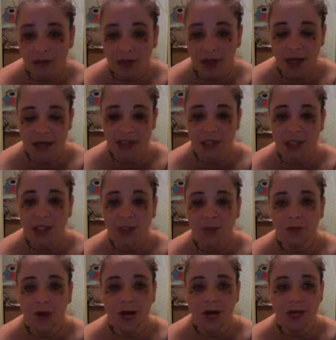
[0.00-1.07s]
as he could
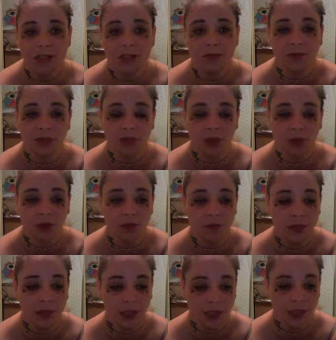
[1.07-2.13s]
possibly show
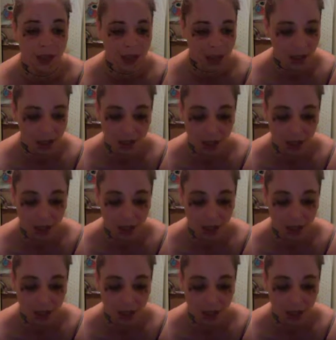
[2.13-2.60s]
me in